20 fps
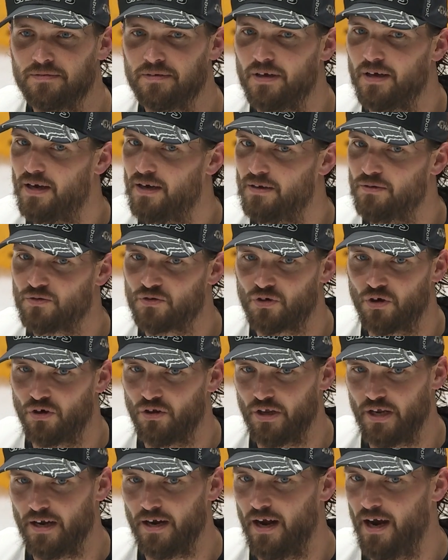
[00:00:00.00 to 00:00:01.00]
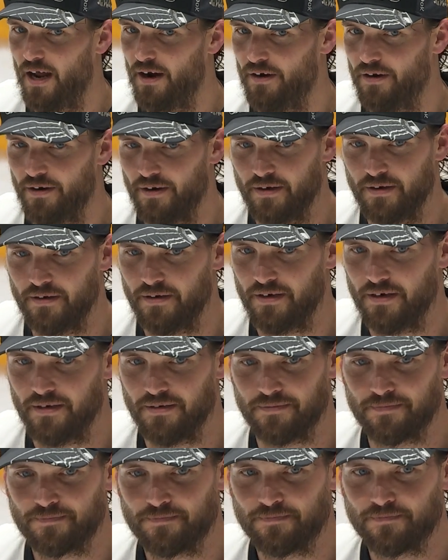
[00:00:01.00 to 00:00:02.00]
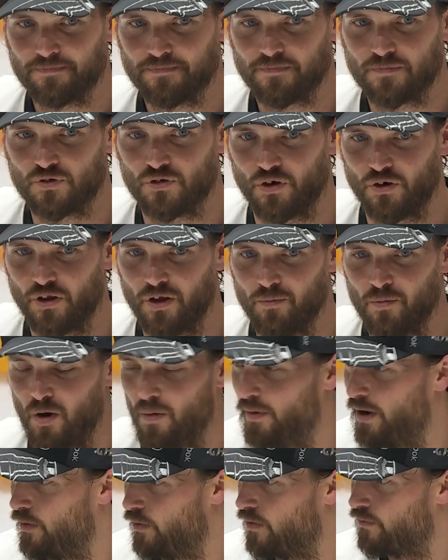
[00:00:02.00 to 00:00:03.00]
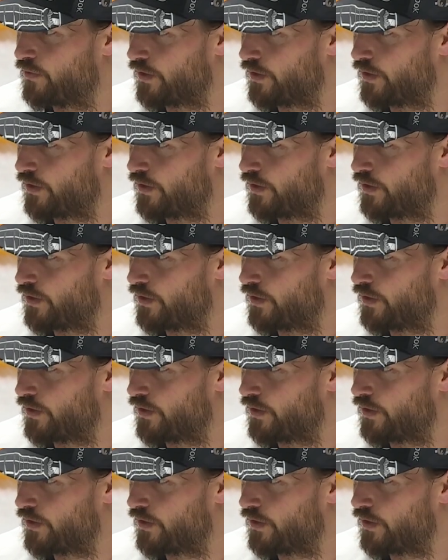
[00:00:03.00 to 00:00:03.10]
It's certainly an honor and certainly a moment I won't